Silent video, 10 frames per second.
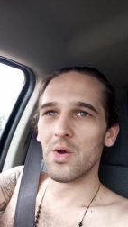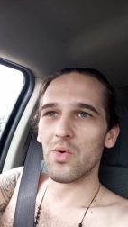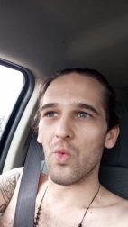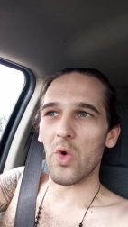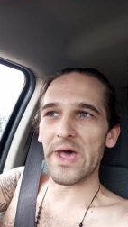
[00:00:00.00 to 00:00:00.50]

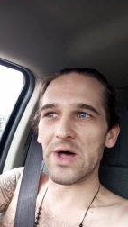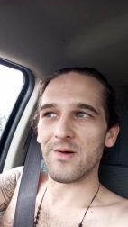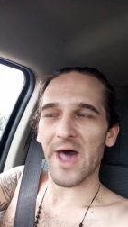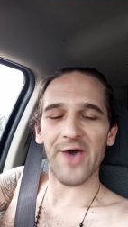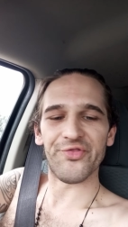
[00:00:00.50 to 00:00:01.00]
Well,
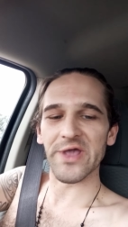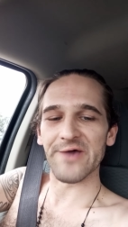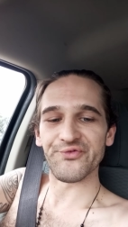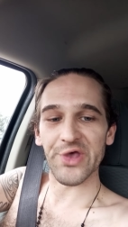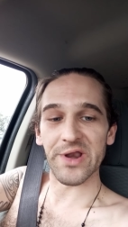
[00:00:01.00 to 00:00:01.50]
I think
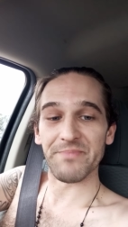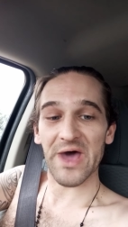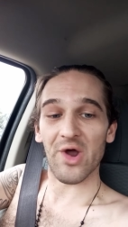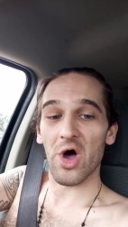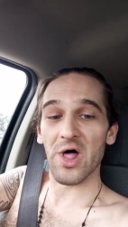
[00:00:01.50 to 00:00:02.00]
I've said
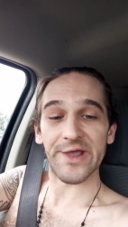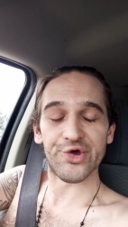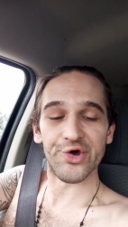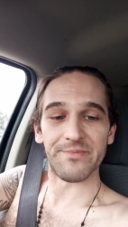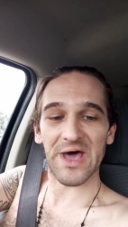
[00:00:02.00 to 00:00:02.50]
about all I
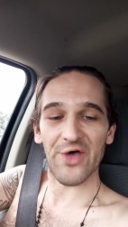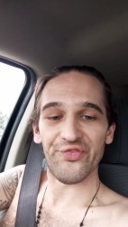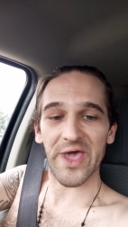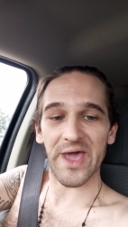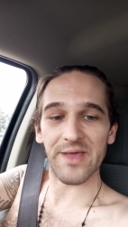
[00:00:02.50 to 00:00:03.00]
could about
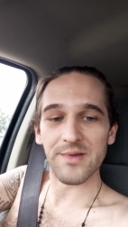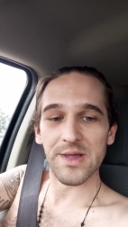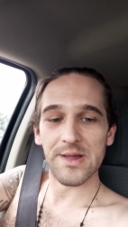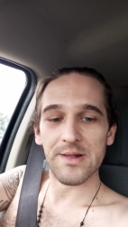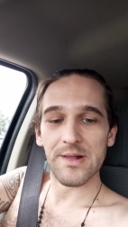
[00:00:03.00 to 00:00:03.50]
that.
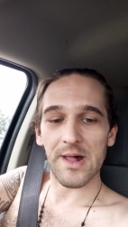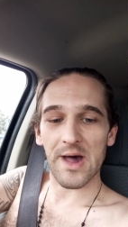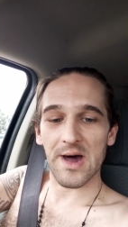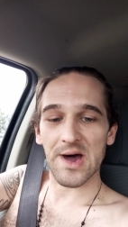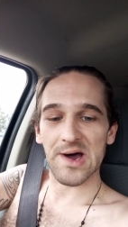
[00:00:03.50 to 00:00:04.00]

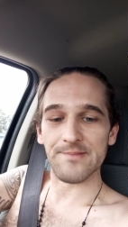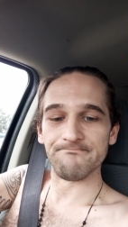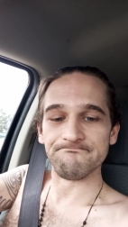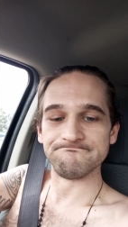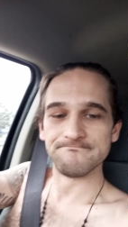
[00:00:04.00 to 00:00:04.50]
Um,